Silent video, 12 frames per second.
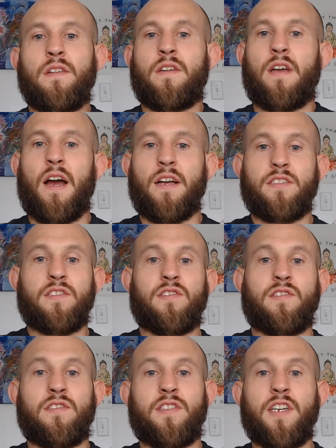Guys,
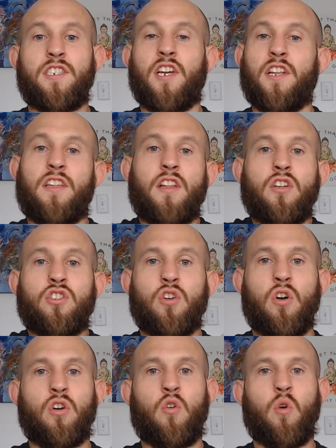TJ
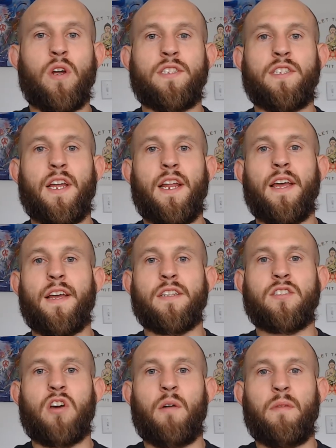Dillashaw, Cory
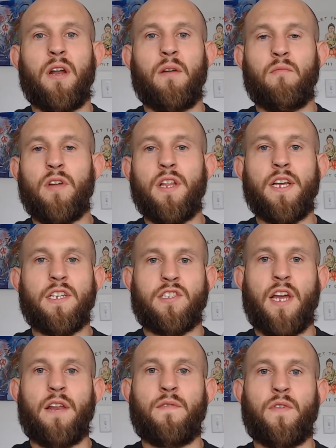Sandhagen's coming up. Really
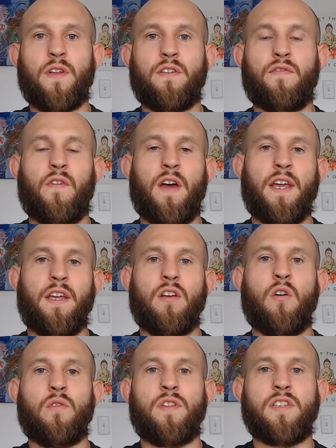excited for this fight. You
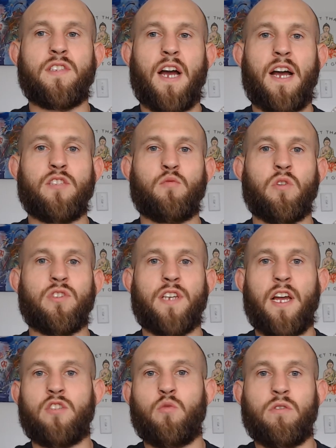know, these guys were
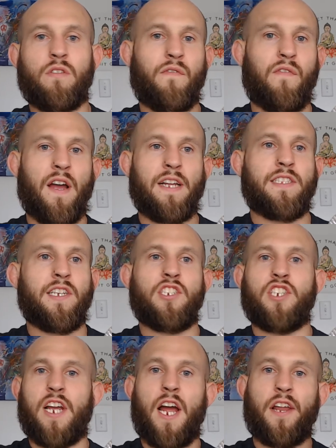scheduled to fight.
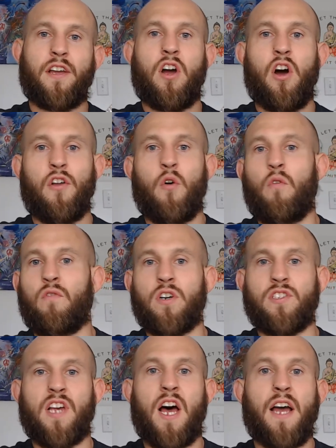TJ got a cut over
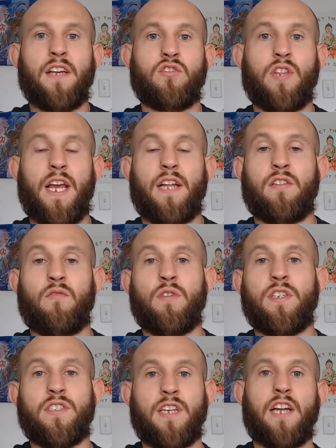his eye, so they had to
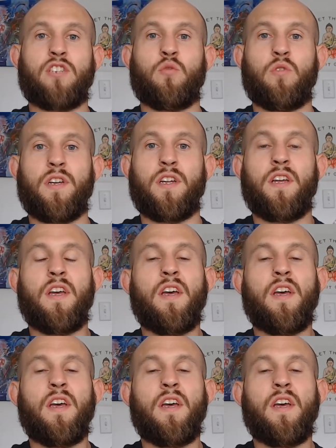reschedule it.